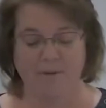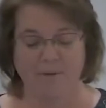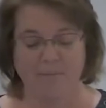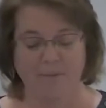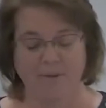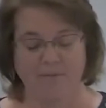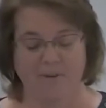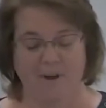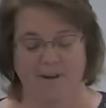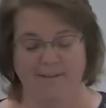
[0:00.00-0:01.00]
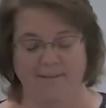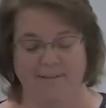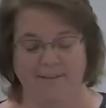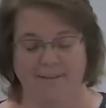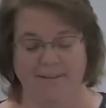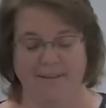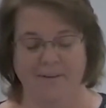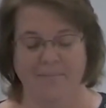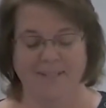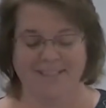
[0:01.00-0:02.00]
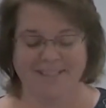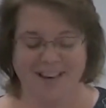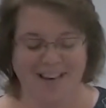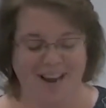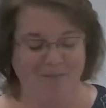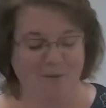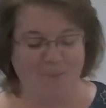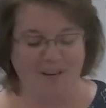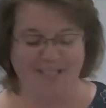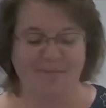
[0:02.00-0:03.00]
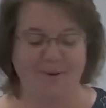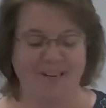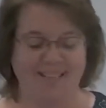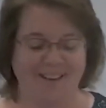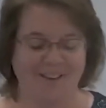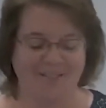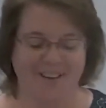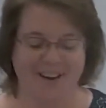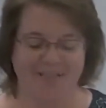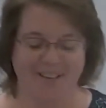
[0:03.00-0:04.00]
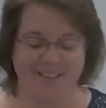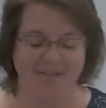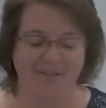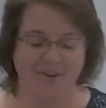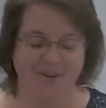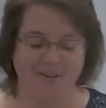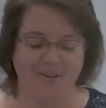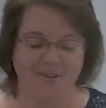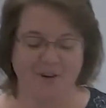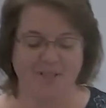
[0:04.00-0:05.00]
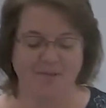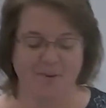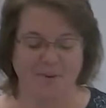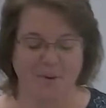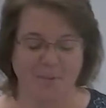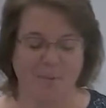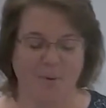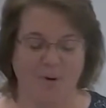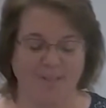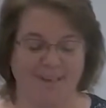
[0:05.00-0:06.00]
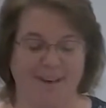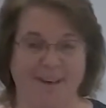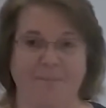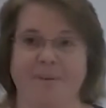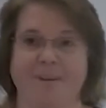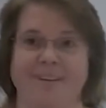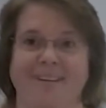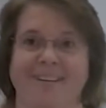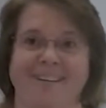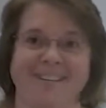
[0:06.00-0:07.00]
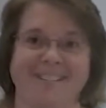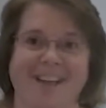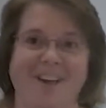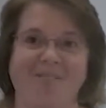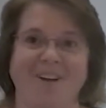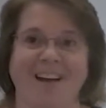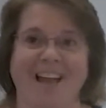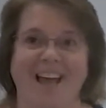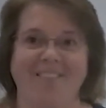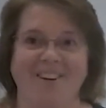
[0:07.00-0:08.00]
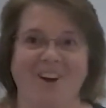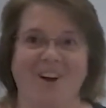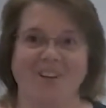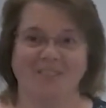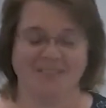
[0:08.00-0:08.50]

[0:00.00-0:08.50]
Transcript: groups so far, and a message I now repeat to myself in every difficult, stressful, or important time, is I already have it all.